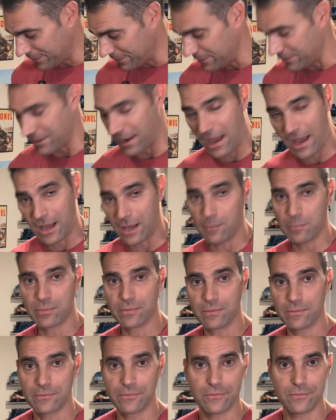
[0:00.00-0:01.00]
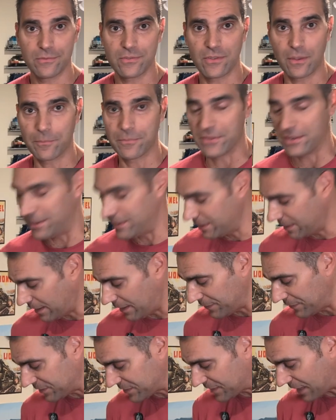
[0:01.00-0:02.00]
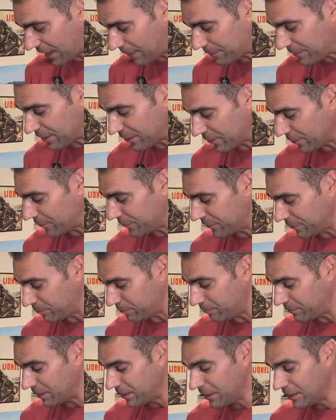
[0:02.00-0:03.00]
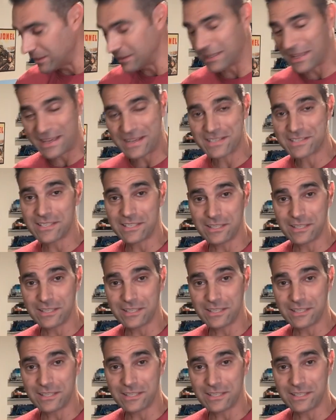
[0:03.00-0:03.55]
knob, something on the top here of the Legacy